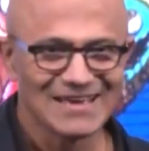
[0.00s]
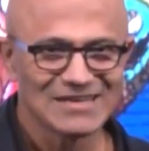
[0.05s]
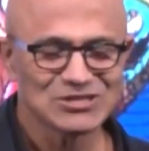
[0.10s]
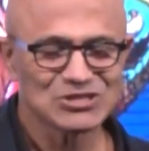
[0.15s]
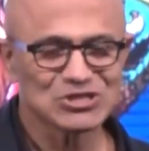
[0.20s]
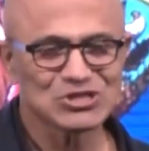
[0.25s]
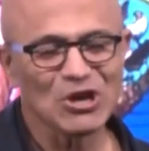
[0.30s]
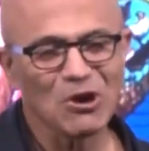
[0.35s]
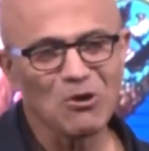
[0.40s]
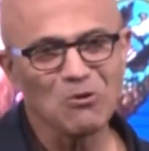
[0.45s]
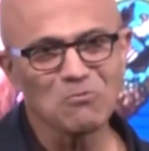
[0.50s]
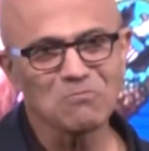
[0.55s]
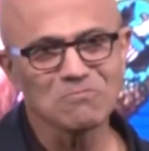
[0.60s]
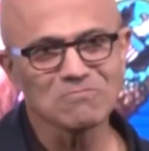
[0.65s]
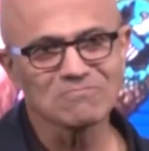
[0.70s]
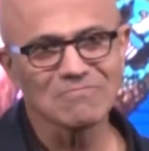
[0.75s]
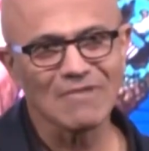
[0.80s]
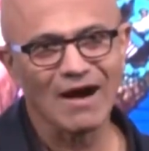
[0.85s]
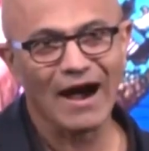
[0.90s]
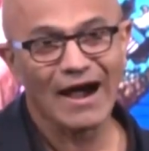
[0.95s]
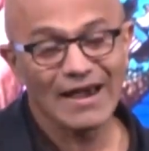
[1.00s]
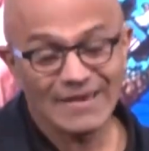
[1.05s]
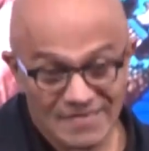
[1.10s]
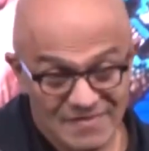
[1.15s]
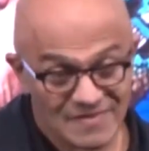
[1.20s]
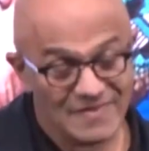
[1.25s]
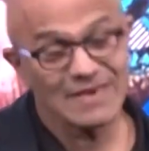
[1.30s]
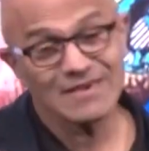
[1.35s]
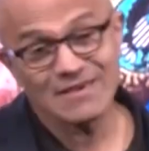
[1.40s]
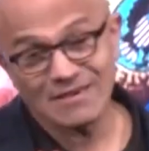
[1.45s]
So I
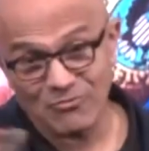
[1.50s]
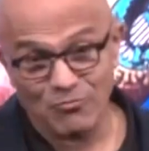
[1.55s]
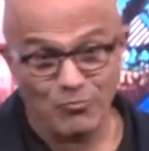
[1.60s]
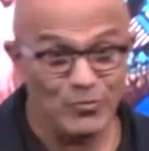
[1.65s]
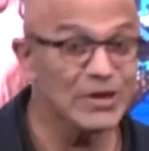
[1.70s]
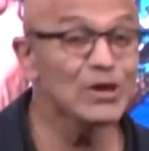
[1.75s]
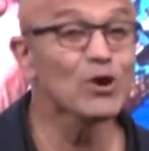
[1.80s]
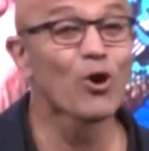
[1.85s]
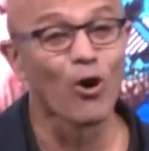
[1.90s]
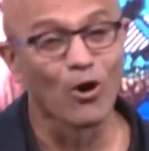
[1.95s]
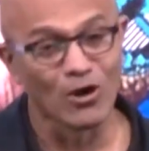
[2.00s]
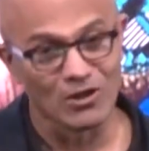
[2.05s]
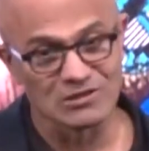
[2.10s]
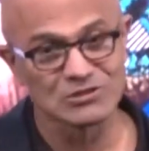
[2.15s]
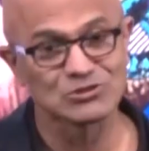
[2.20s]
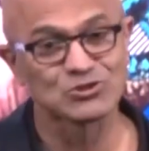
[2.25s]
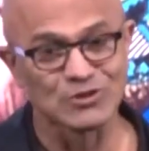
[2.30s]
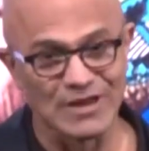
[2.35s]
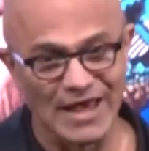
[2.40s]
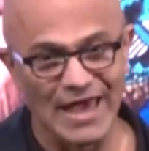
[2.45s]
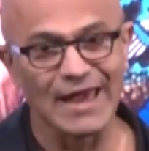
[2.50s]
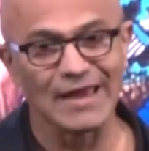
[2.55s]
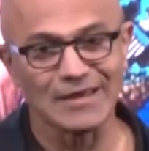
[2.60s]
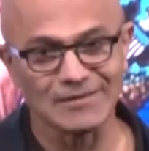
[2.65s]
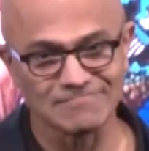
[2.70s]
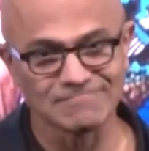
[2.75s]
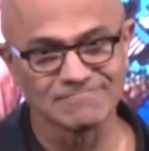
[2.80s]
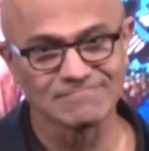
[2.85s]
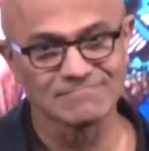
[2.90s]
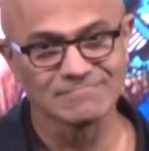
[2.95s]
think we all today,
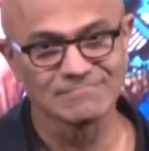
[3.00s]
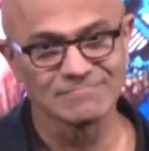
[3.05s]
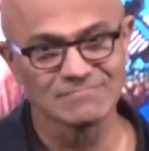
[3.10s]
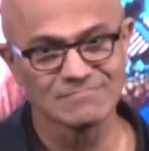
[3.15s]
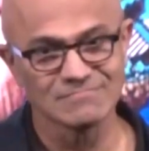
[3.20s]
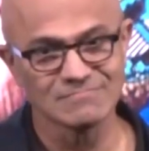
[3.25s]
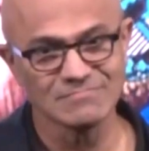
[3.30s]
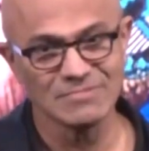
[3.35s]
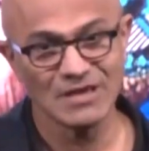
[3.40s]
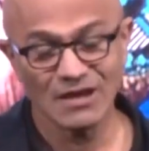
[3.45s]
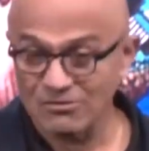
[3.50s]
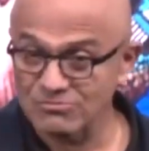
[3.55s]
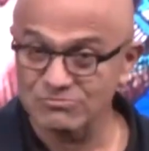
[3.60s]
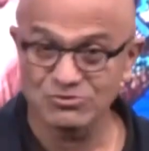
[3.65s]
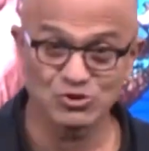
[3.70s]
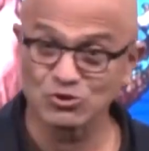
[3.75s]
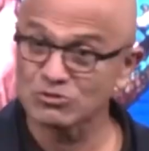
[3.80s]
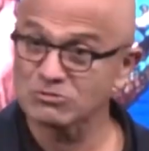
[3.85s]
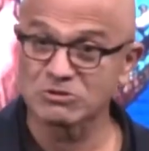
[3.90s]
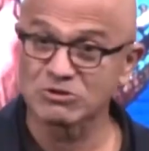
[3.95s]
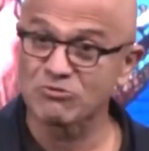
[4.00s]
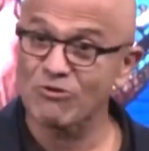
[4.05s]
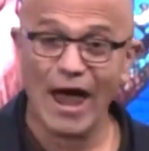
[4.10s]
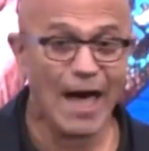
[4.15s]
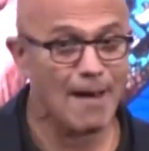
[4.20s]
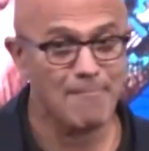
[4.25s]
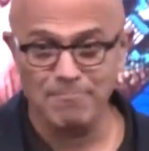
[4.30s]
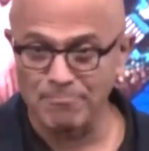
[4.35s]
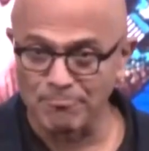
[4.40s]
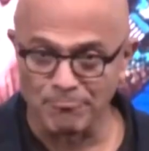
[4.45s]
should
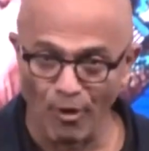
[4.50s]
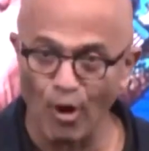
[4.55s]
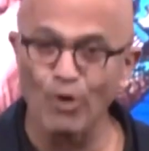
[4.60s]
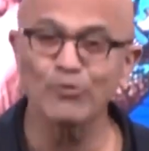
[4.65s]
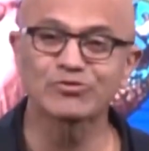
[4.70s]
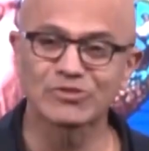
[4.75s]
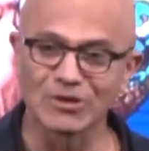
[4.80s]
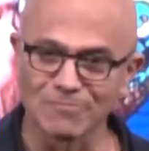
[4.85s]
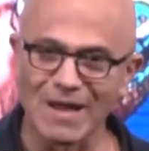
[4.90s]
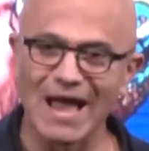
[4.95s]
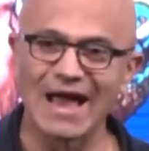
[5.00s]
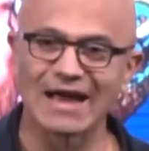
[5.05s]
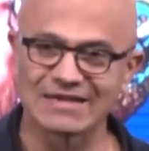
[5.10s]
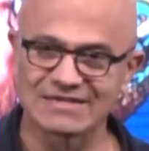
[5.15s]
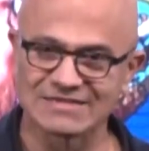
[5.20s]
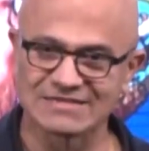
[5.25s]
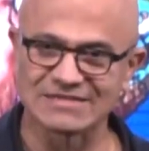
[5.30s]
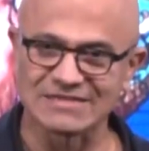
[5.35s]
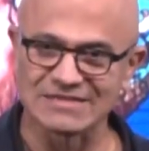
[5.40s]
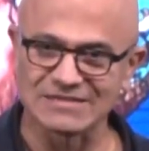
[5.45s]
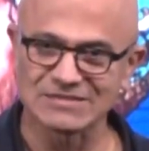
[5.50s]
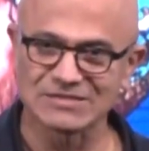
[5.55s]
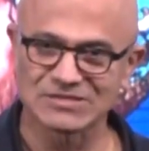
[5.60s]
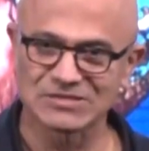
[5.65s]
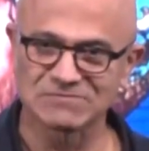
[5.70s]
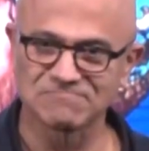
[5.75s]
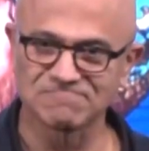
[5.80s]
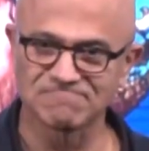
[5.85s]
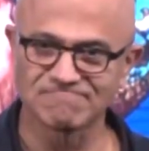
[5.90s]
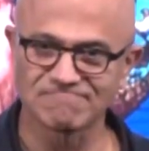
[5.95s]
grab both the magazines
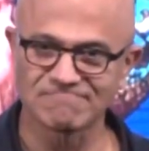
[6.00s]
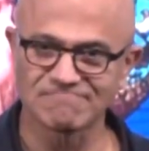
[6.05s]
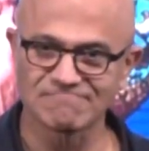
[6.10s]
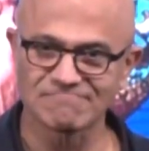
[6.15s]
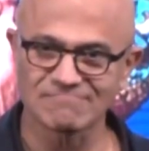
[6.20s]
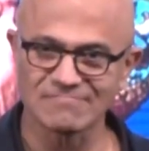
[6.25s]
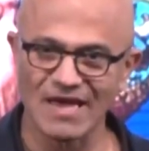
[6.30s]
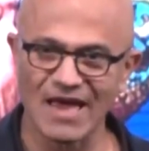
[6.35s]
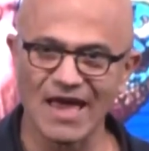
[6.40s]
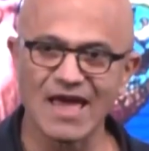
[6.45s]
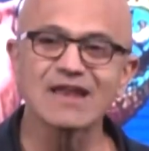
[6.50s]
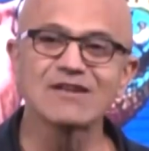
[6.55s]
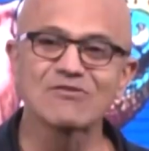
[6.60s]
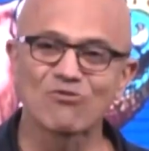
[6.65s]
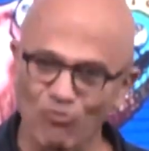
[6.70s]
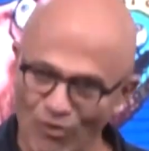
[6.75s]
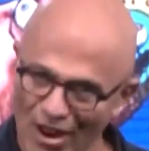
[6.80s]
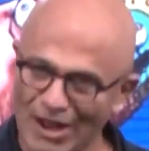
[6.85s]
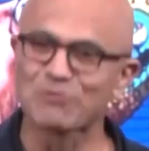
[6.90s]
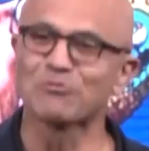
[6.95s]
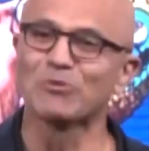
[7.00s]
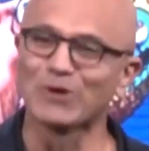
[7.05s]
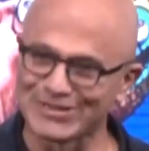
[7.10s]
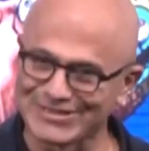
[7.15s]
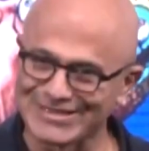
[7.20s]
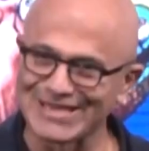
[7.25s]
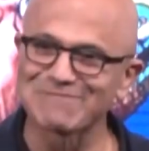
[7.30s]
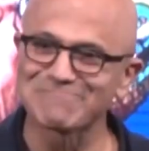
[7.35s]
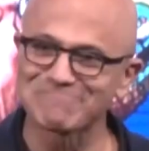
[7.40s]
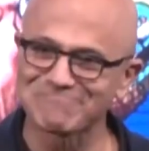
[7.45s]
and run with
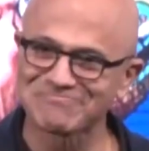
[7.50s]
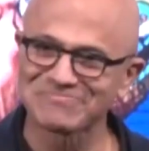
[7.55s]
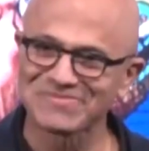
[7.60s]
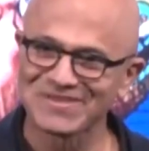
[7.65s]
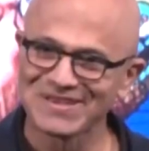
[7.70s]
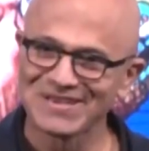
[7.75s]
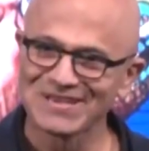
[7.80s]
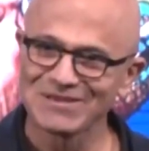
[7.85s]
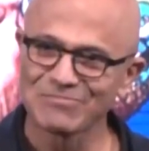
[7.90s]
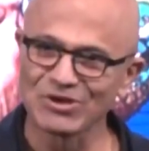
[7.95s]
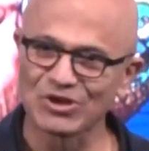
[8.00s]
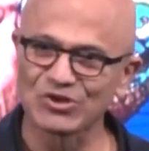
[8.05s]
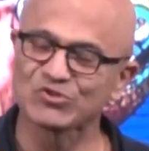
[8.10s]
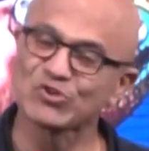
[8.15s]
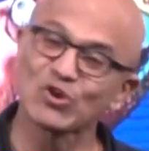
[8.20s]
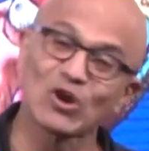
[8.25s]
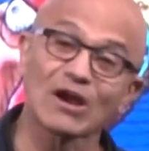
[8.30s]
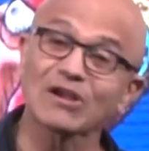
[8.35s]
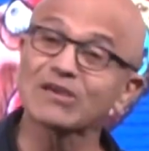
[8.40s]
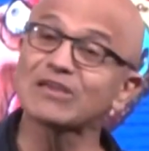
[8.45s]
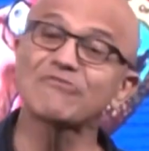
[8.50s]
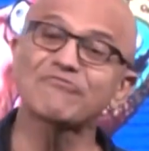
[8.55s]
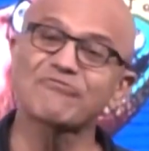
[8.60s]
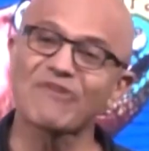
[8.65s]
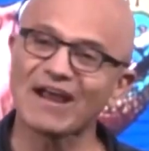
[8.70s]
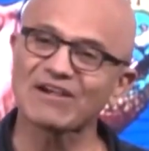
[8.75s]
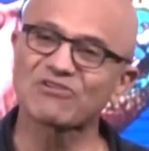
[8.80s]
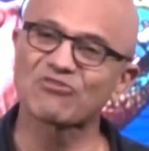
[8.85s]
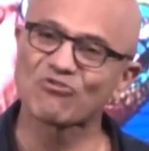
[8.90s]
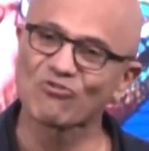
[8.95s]
them. Because you've got to, in
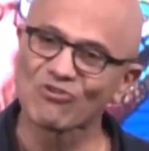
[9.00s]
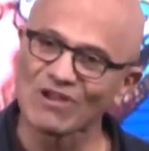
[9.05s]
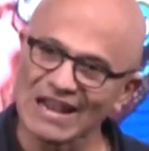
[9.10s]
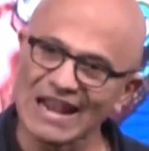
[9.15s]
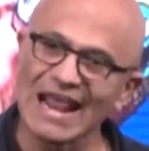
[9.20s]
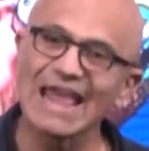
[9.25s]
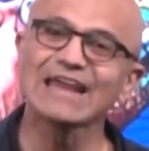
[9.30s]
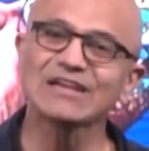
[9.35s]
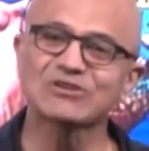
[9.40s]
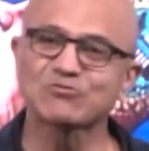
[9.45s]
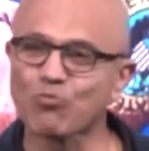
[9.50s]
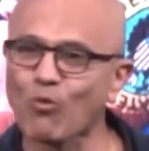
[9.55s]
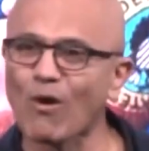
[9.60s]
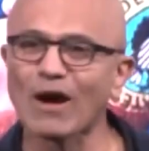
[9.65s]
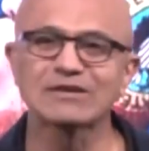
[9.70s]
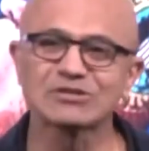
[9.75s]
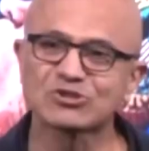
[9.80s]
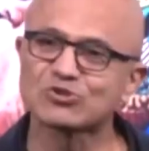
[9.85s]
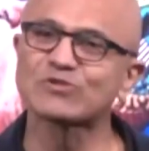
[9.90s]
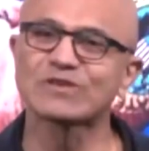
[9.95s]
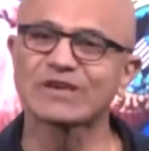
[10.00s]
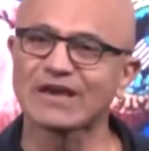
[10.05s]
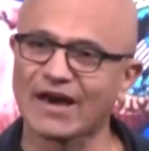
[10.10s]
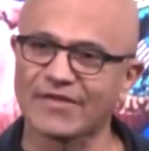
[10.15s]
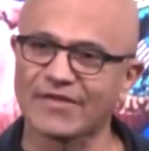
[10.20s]
fact, relate one to the